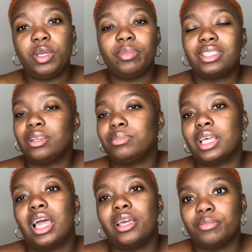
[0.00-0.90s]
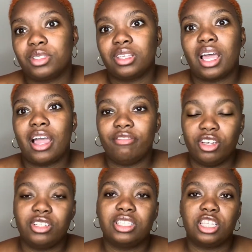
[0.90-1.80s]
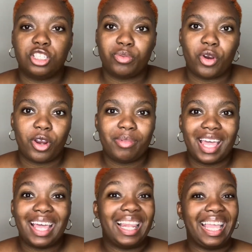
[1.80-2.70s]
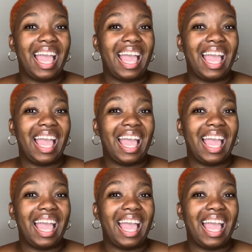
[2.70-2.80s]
but sometimes I've noticed in this program that, like,